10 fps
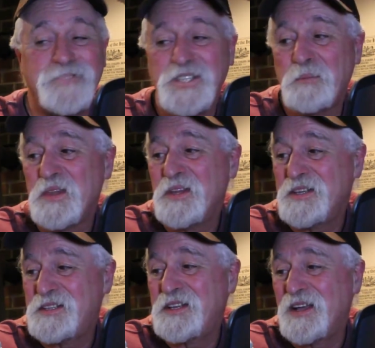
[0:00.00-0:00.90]
something
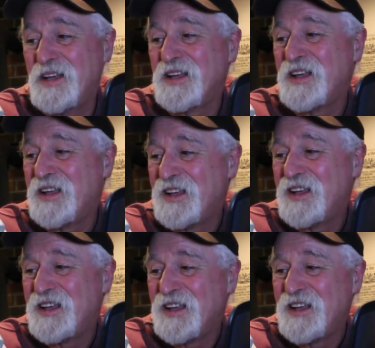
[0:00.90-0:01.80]
that
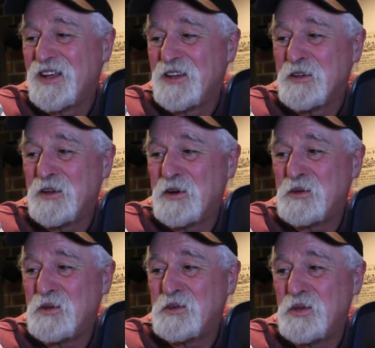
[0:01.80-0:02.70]
you
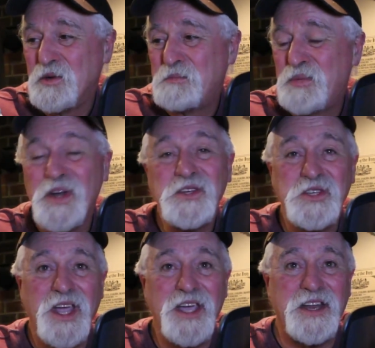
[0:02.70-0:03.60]
know, you'll
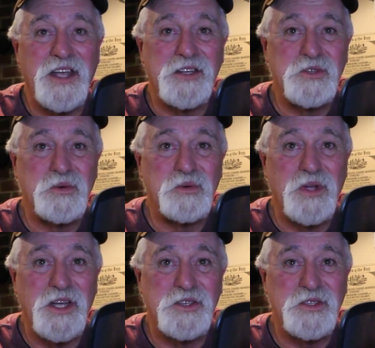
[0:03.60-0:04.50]
appreciate as
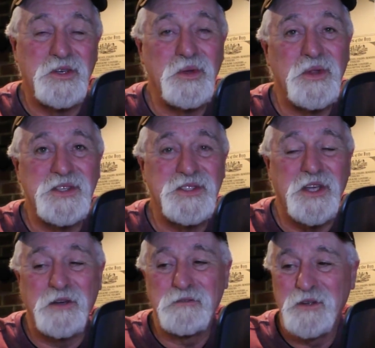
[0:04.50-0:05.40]
you do this
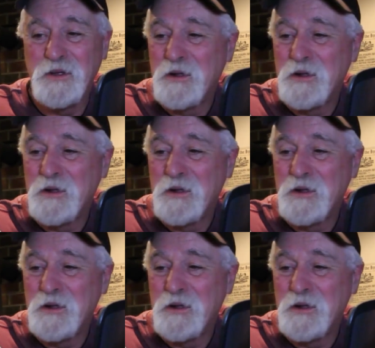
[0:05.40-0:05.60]
stuff.